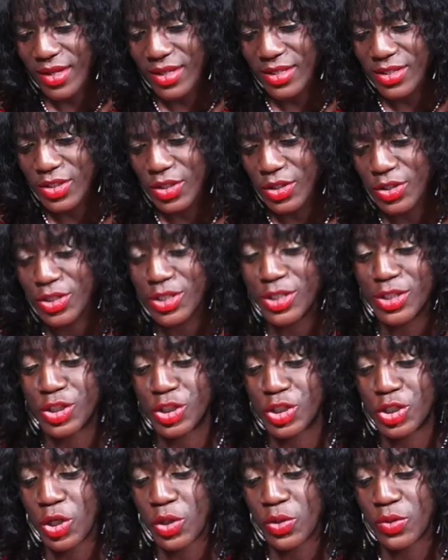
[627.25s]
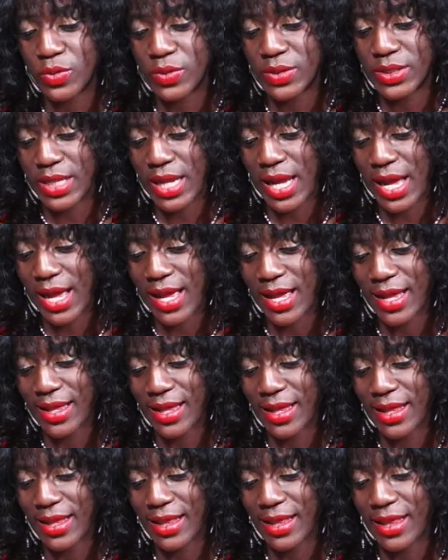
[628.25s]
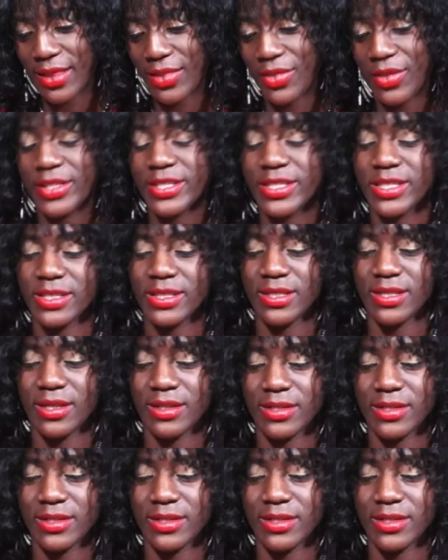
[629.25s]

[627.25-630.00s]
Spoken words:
So it just shows that this